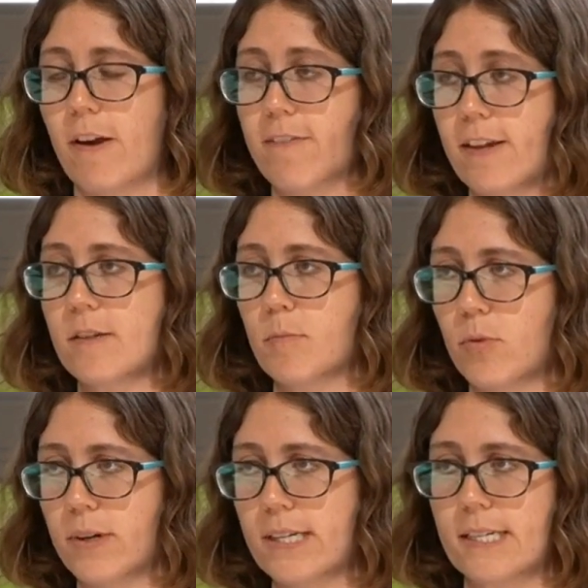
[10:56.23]
5,000
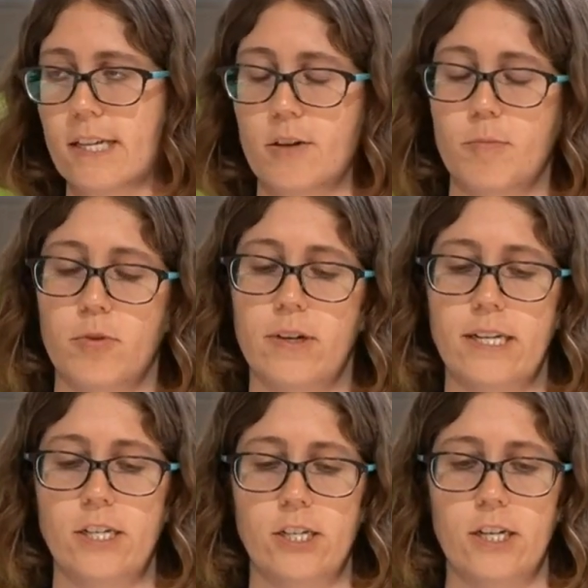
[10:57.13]
boys that are
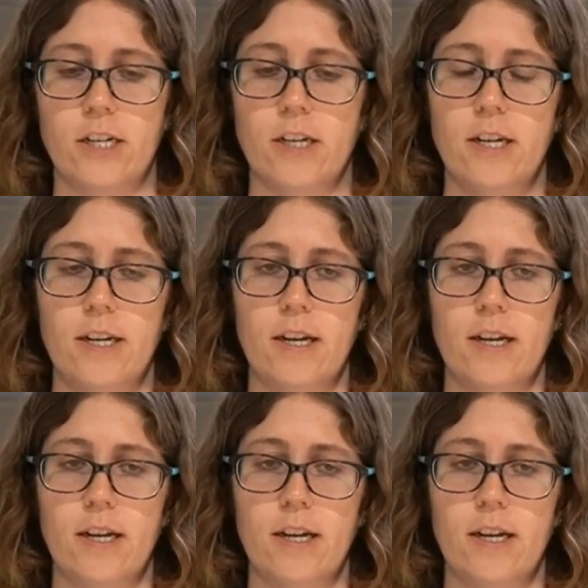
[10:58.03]
born each year.